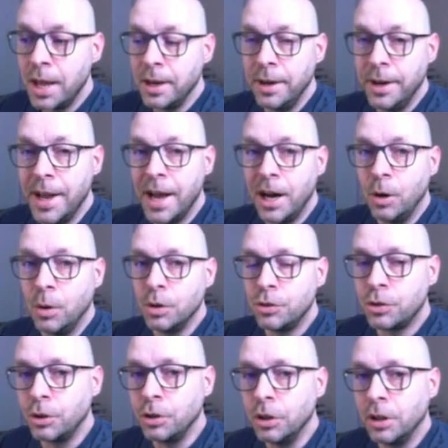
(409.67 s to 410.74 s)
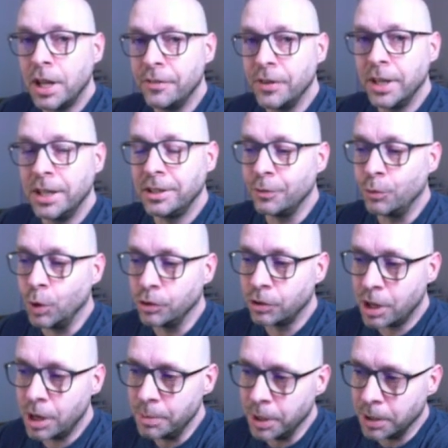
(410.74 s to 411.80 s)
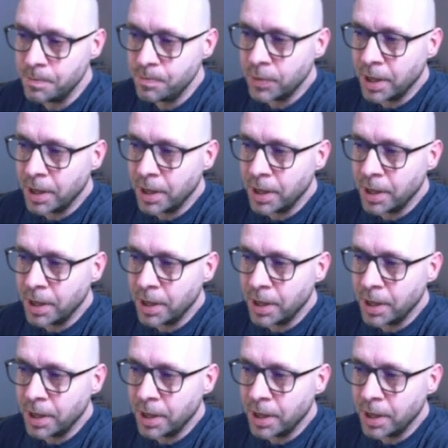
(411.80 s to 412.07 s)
now, so you'll have a hint of what's coming.